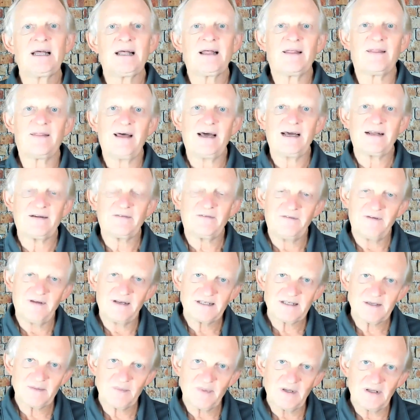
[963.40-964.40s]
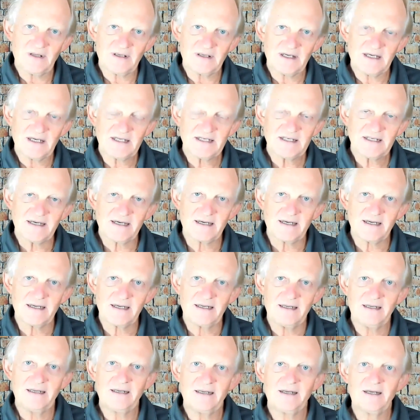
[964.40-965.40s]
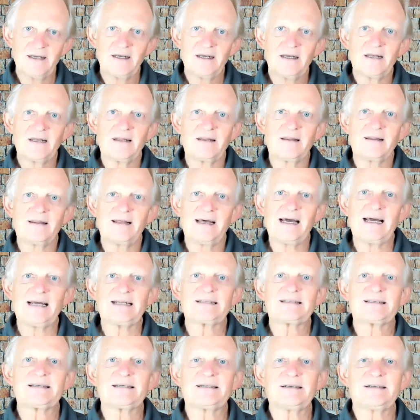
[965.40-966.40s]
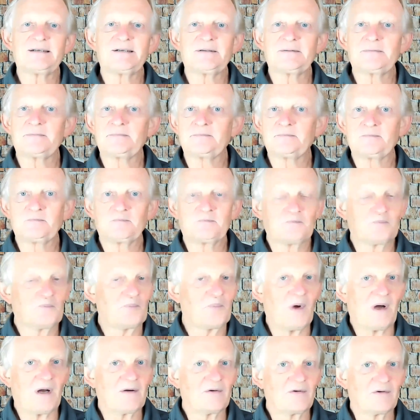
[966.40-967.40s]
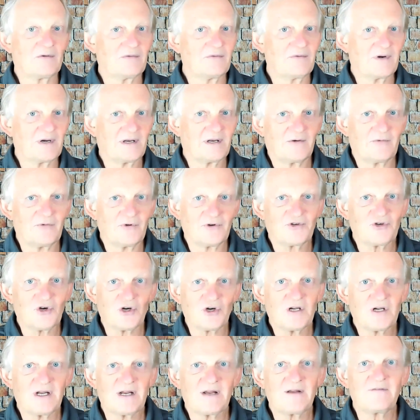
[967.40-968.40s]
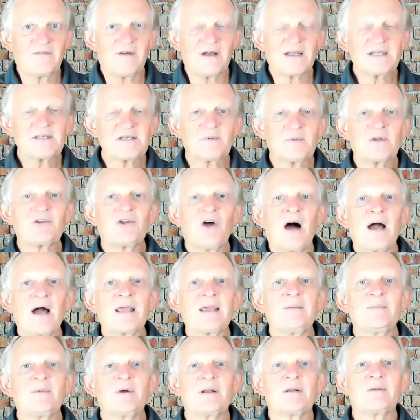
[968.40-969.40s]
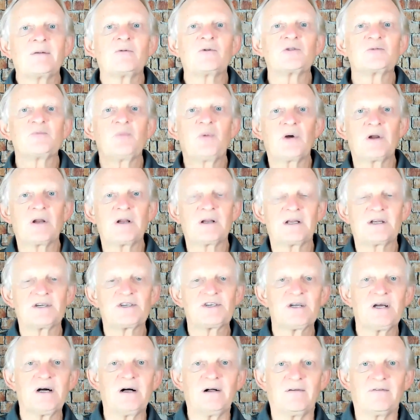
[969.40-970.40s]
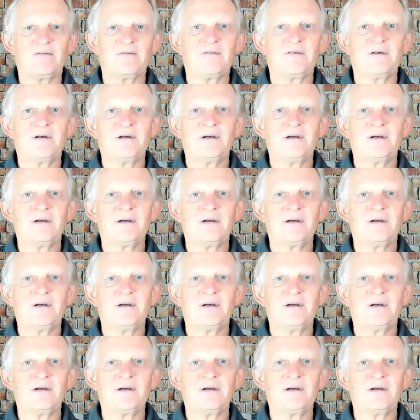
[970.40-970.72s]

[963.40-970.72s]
that feasibility study, that return on investment document was put on a shelf.